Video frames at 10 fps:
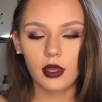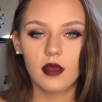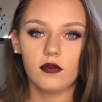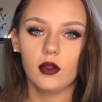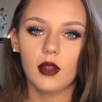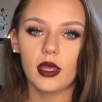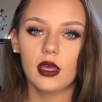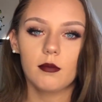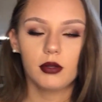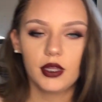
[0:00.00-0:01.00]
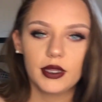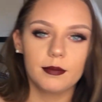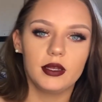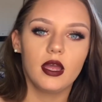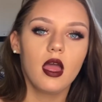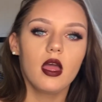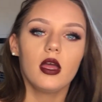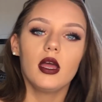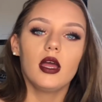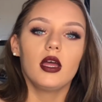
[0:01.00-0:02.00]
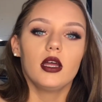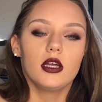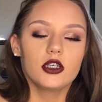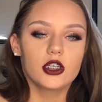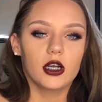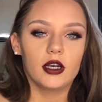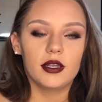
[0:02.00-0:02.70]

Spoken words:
If you like it, please be sure